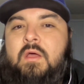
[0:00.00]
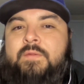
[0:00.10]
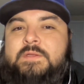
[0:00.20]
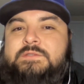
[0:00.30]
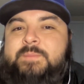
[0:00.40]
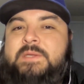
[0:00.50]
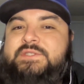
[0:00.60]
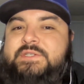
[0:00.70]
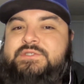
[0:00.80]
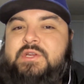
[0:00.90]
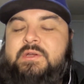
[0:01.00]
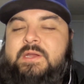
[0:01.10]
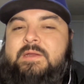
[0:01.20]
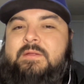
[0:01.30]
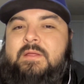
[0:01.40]
on this pitching
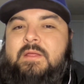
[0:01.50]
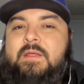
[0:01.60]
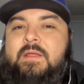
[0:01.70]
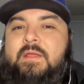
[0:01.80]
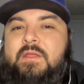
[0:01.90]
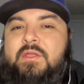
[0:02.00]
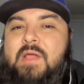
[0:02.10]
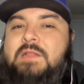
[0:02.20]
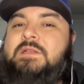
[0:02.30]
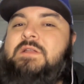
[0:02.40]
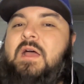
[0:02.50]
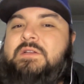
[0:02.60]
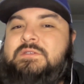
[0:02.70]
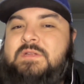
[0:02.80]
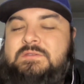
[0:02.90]
journey, you add the
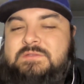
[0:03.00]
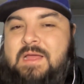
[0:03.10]
Dodgers on